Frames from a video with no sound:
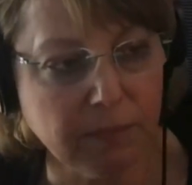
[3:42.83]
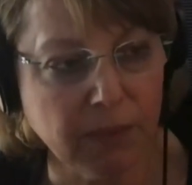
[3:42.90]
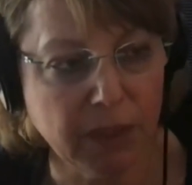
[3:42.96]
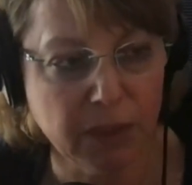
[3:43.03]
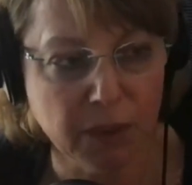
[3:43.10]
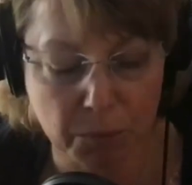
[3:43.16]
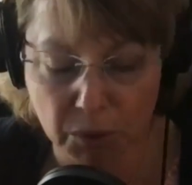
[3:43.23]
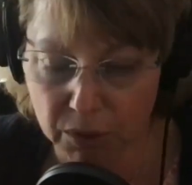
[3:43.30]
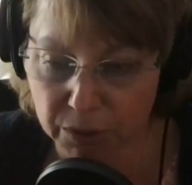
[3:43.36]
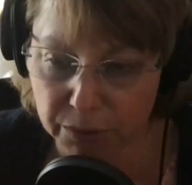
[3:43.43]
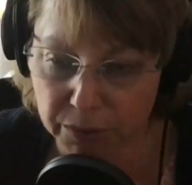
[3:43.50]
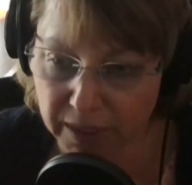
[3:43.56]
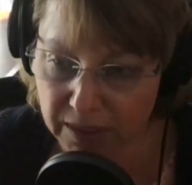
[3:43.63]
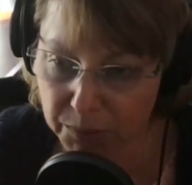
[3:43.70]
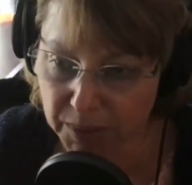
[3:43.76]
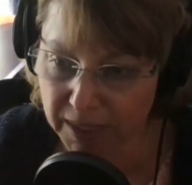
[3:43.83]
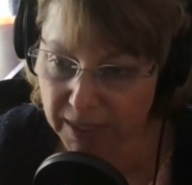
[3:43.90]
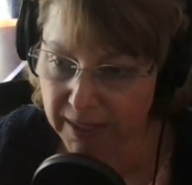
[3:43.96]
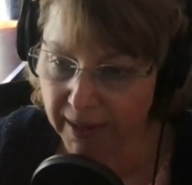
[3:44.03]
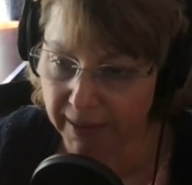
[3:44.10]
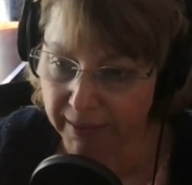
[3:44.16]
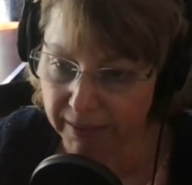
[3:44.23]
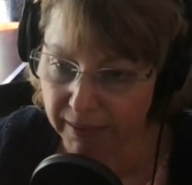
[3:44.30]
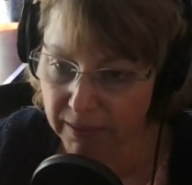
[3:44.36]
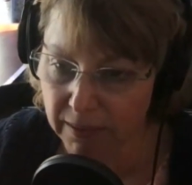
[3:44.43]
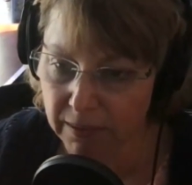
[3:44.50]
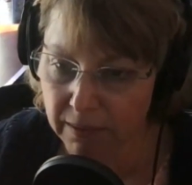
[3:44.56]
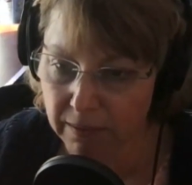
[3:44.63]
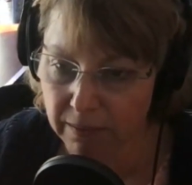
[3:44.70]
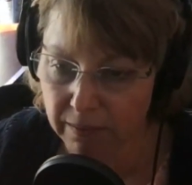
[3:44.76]
And the more new things we can add,
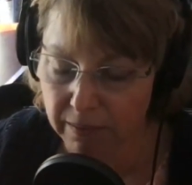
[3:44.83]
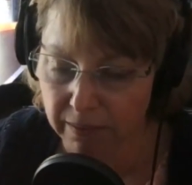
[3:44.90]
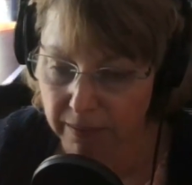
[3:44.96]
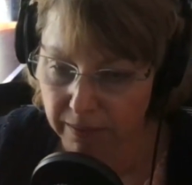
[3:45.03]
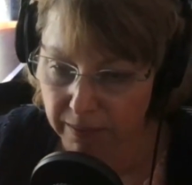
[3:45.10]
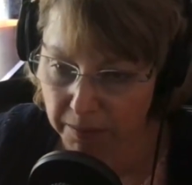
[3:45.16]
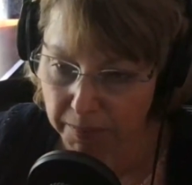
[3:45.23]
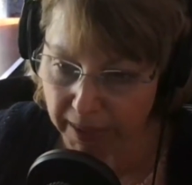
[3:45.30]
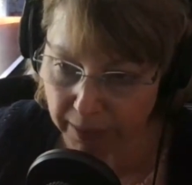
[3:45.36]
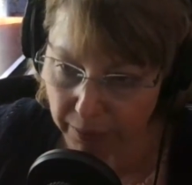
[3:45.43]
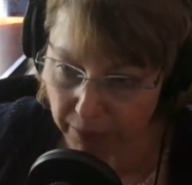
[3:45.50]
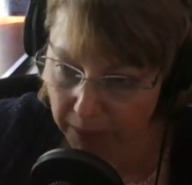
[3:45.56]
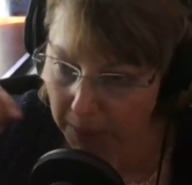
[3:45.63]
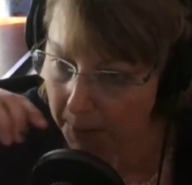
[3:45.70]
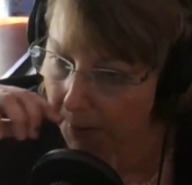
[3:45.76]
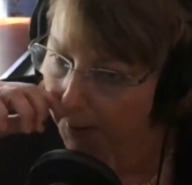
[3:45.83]
the better.